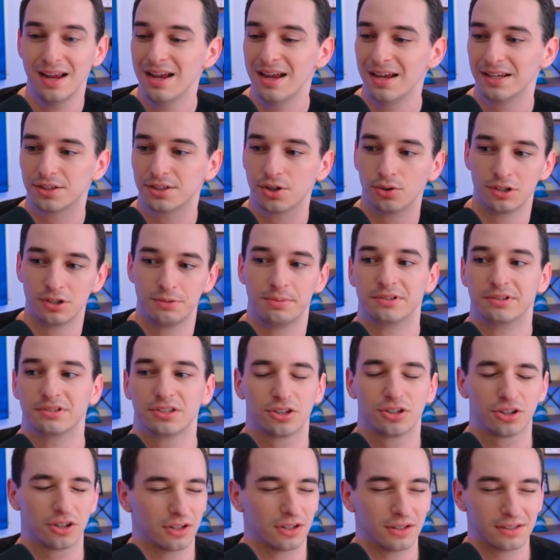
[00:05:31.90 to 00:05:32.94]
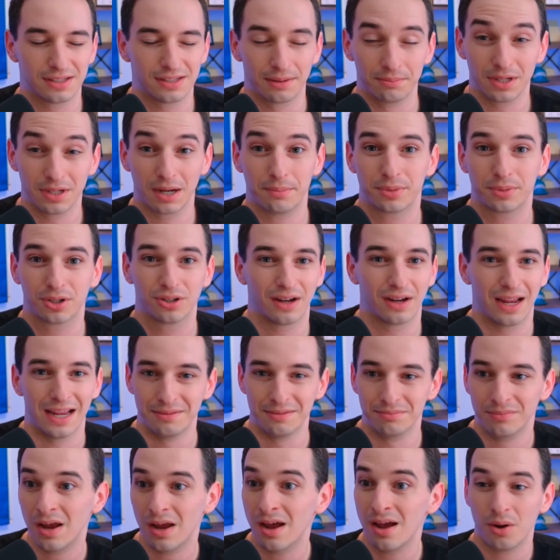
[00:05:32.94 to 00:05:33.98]
is going to be returning some number
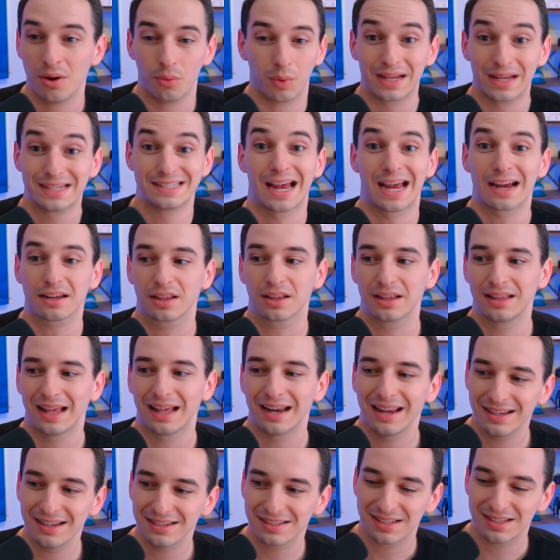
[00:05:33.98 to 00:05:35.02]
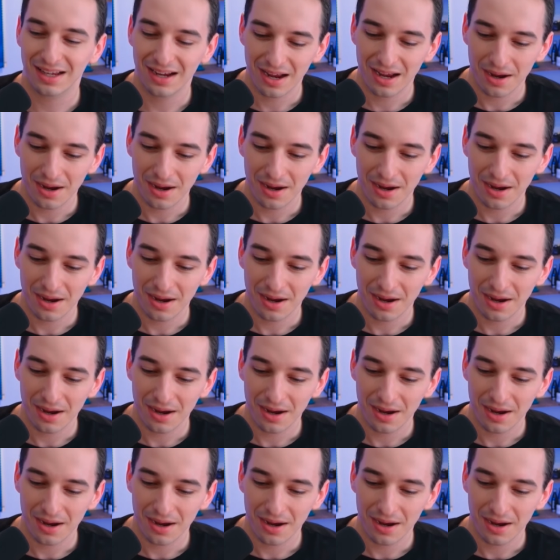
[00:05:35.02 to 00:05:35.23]
and what exactly that is.